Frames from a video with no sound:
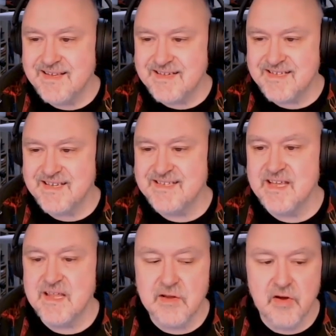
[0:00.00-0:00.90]
this is the
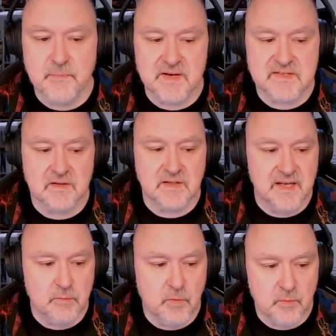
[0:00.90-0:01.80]
third puzzle
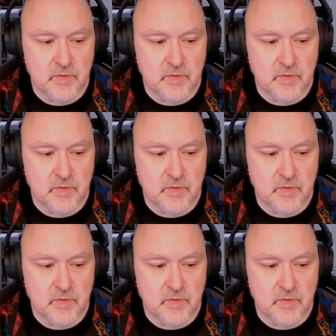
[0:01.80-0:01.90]
in what